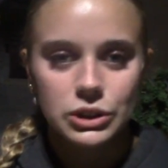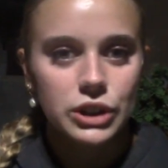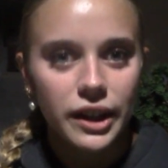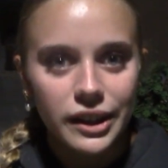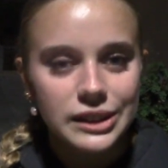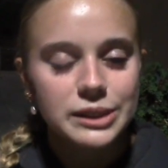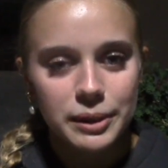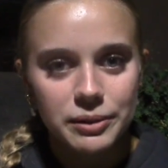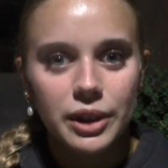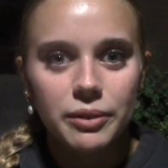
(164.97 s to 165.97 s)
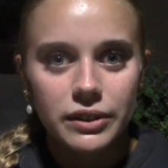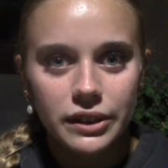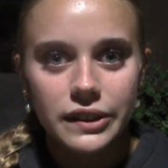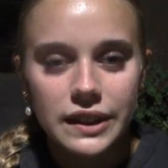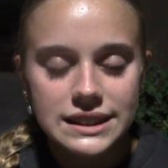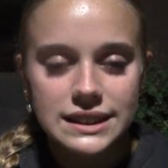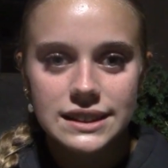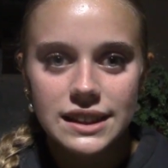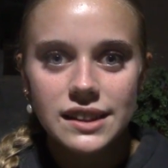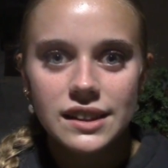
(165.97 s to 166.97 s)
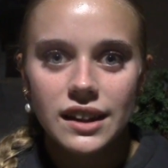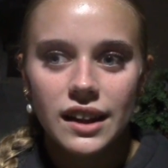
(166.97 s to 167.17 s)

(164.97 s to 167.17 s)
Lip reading: training has been really good this season.